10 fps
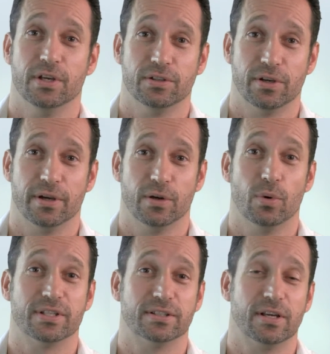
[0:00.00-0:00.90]
So it
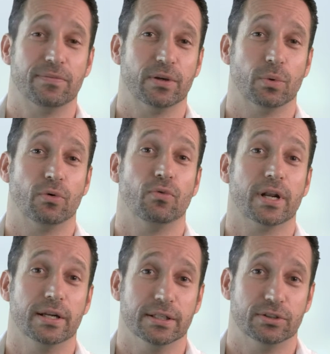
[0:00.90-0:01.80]
wasn't something we were
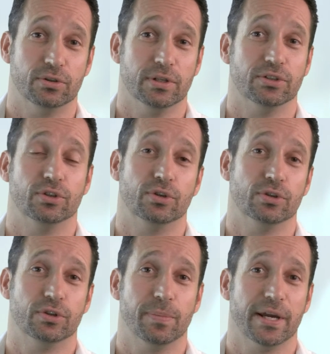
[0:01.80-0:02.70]
ready to
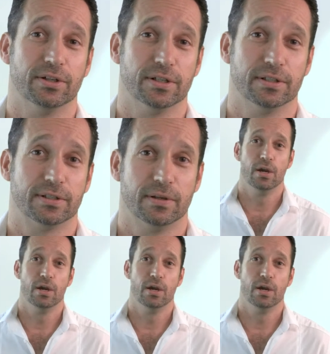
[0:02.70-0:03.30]
introduce to patients.